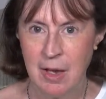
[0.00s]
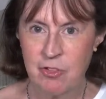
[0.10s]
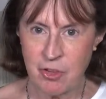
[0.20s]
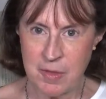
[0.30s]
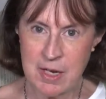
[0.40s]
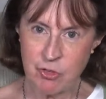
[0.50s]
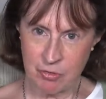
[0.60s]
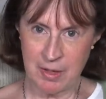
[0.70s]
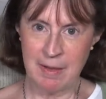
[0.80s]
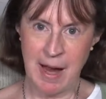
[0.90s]
So the
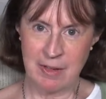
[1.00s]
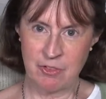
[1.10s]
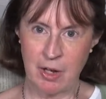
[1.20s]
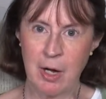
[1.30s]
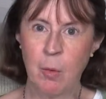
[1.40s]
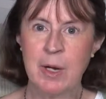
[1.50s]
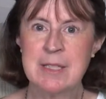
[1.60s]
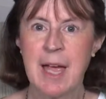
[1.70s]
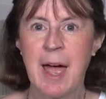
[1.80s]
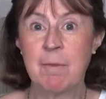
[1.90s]
Israelites are going
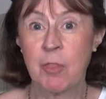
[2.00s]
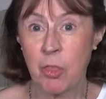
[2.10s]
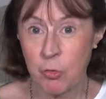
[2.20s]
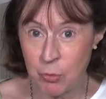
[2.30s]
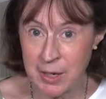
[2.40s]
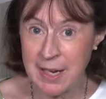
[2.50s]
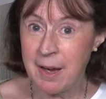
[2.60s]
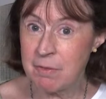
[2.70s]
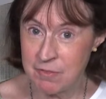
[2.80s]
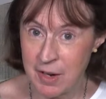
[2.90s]
to have
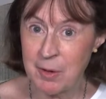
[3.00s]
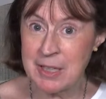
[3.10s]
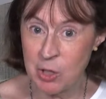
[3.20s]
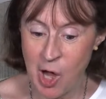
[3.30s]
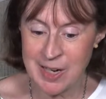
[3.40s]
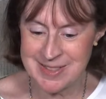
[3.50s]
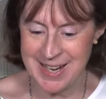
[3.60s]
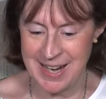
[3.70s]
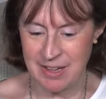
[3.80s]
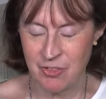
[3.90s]
three very long
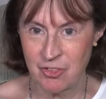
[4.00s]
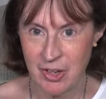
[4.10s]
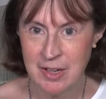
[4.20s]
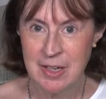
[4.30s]
days